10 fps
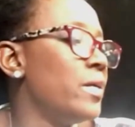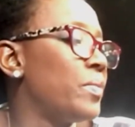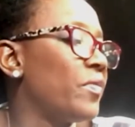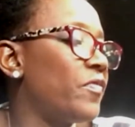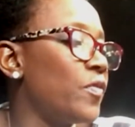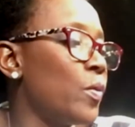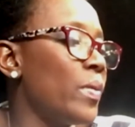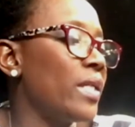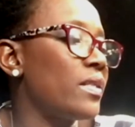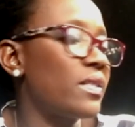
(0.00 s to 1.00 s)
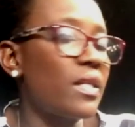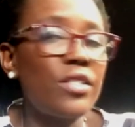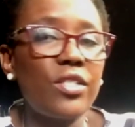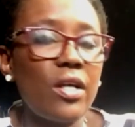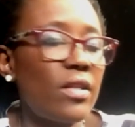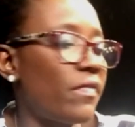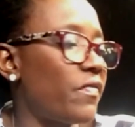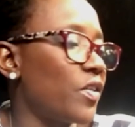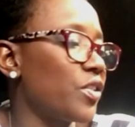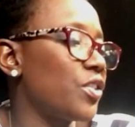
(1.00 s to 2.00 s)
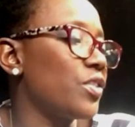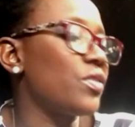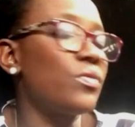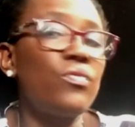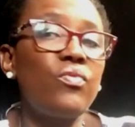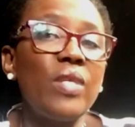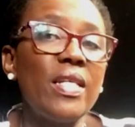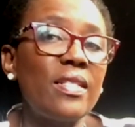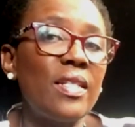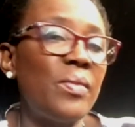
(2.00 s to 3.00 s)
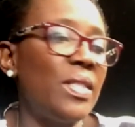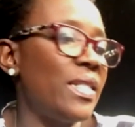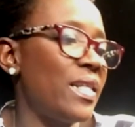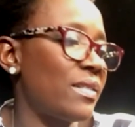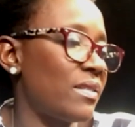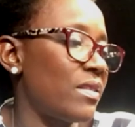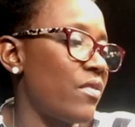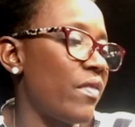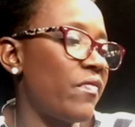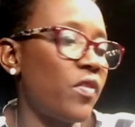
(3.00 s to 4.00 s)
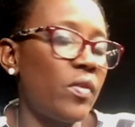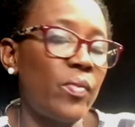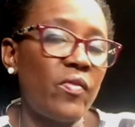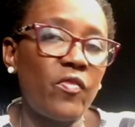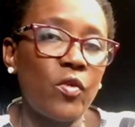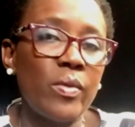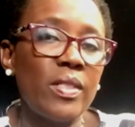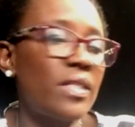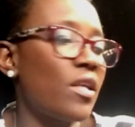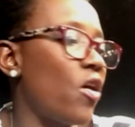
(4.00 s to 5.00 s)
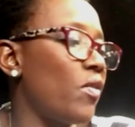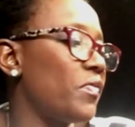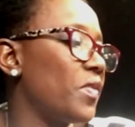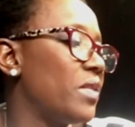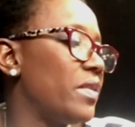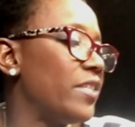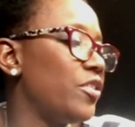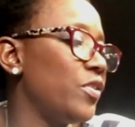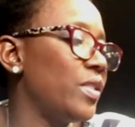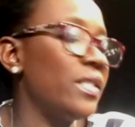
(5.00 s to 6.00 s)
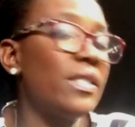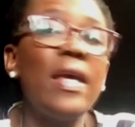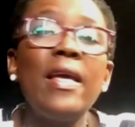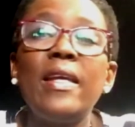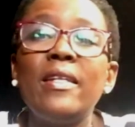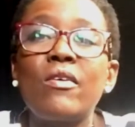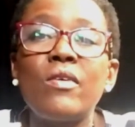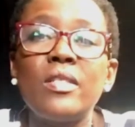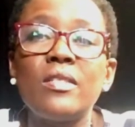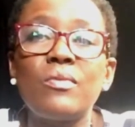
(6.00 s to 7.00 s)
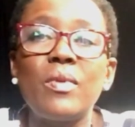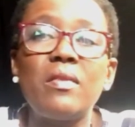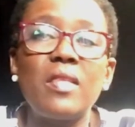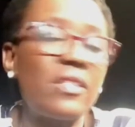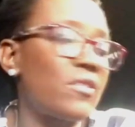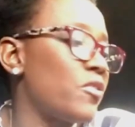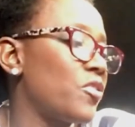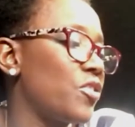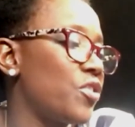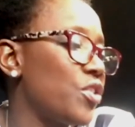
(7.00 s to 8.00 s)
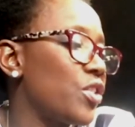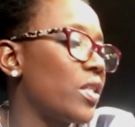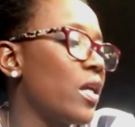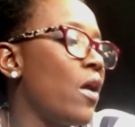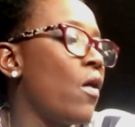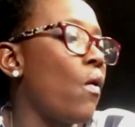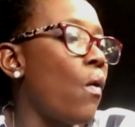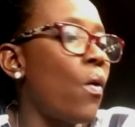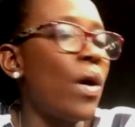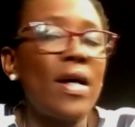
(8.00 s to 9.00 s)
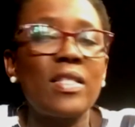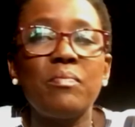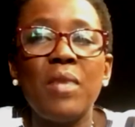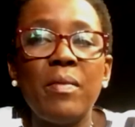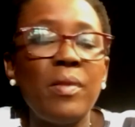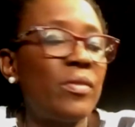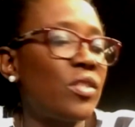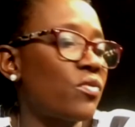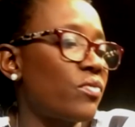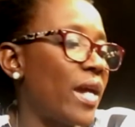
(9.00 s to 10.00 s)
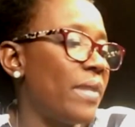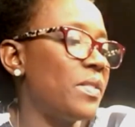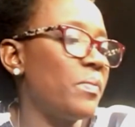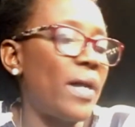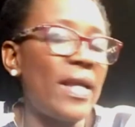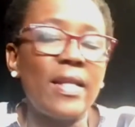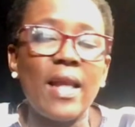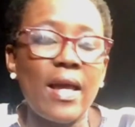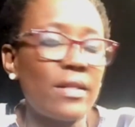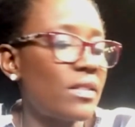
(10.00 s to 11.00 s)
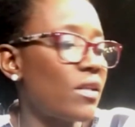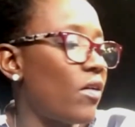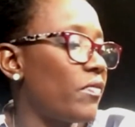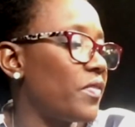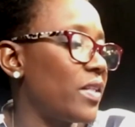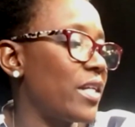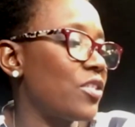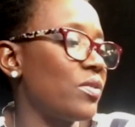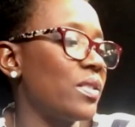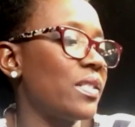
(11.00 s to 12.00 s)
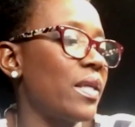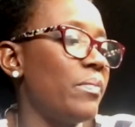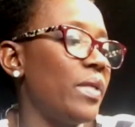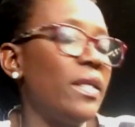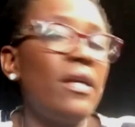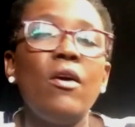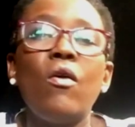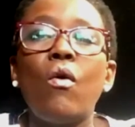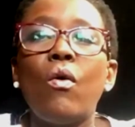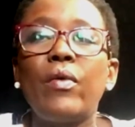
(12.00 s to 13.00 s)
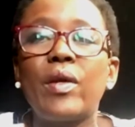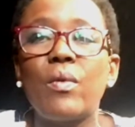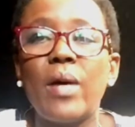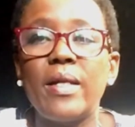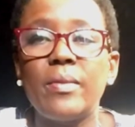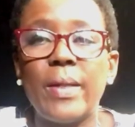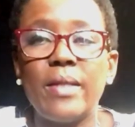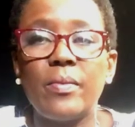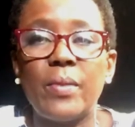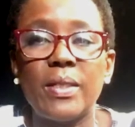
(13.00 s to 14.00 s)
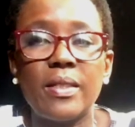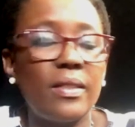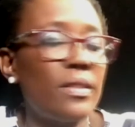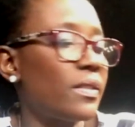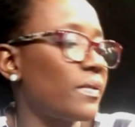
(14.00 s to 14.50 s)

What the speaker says: Performing such other functions reasonably necessary for the performance of their duties in accordance with this Constitution, or as may be prescribed by an act of the National Assembly or required by the President.